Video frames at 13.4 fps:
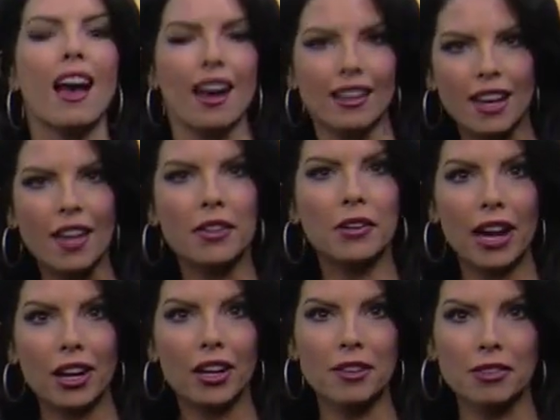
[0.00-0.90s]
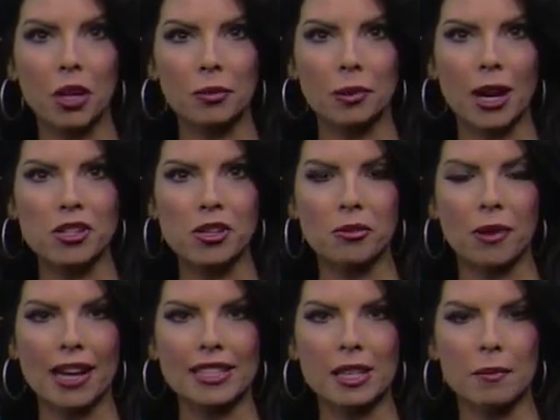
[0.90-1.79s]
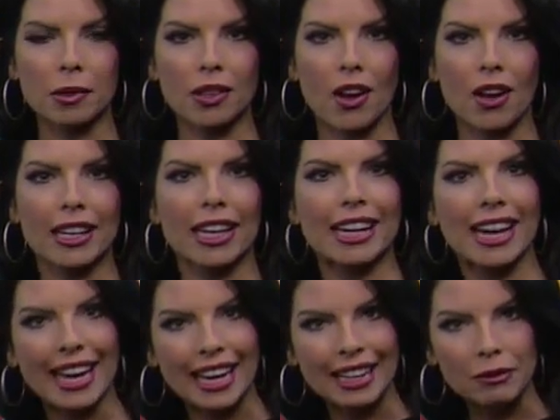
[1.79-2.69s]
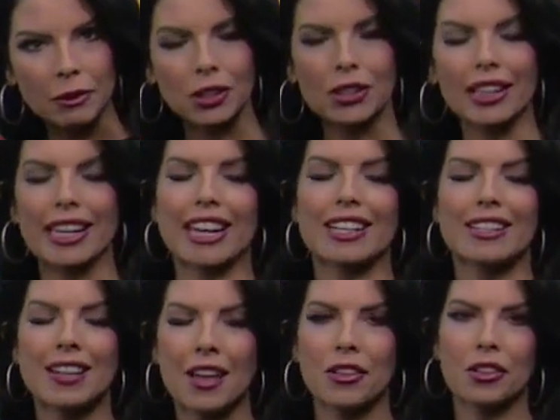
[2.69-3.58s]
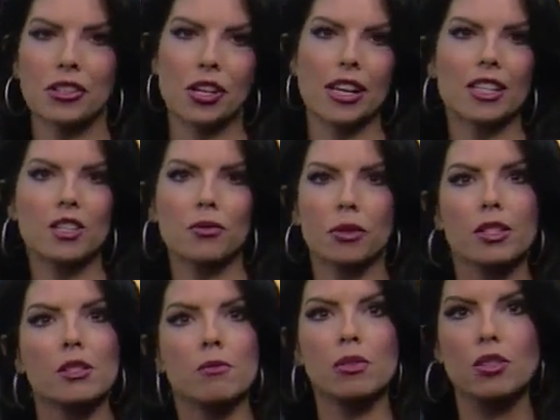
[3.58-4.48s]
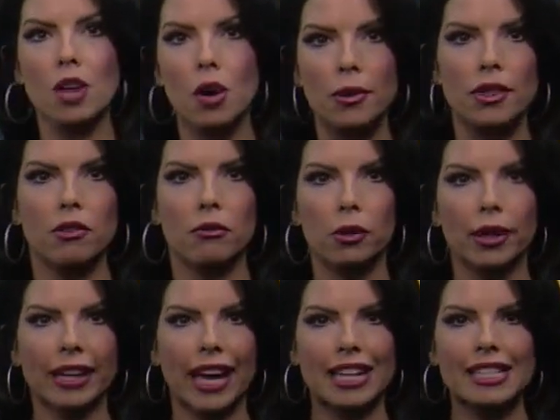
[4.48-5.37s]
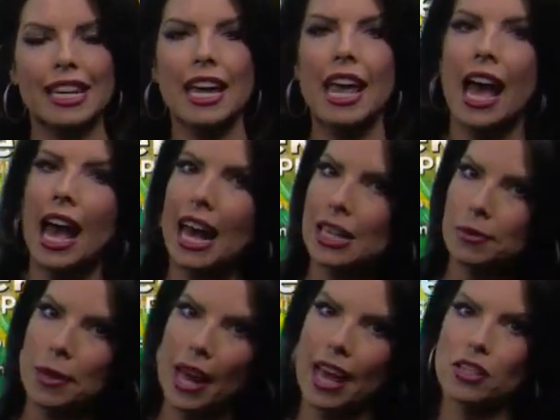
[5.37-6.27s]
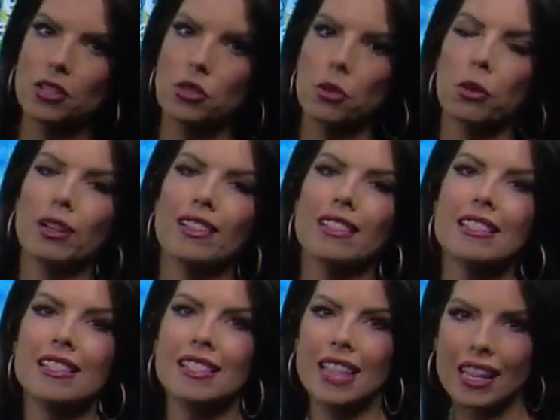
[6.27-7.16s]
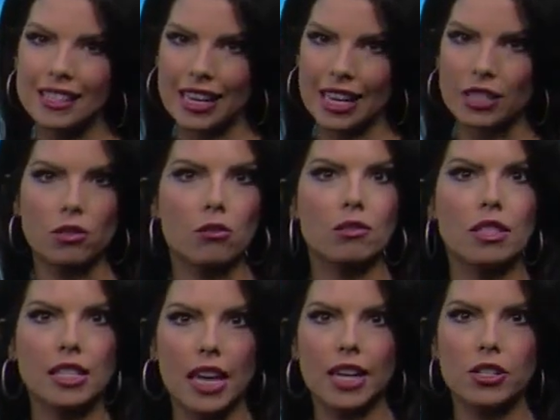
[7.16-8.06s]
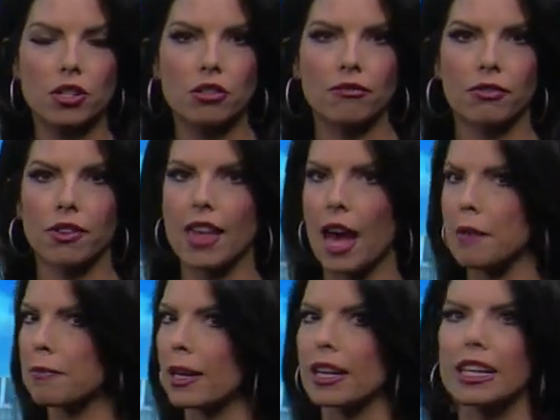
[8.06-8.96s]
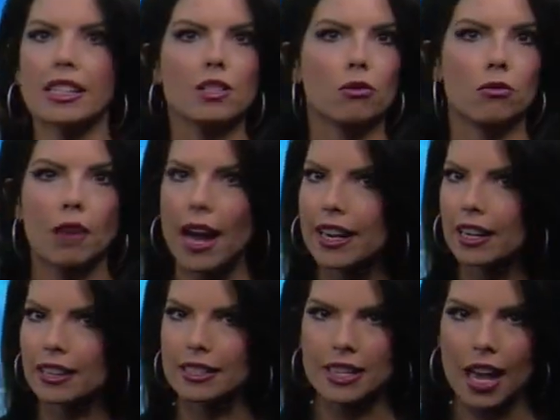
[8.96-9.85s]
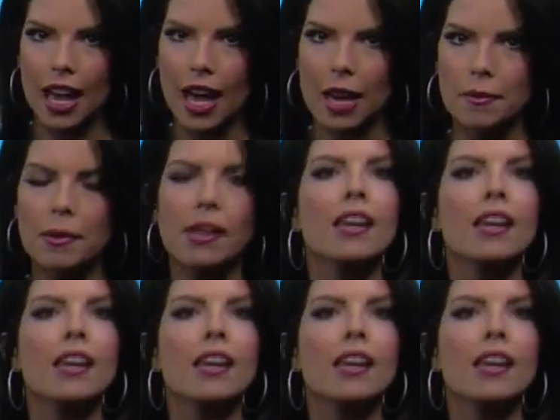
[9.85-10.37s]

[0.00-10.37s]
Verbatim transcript: Another area of low pressure rides up along it, and we're looking at another chance for some snow in the forecast as we head toward Sunday. So stay tuned for that, but it's right on time.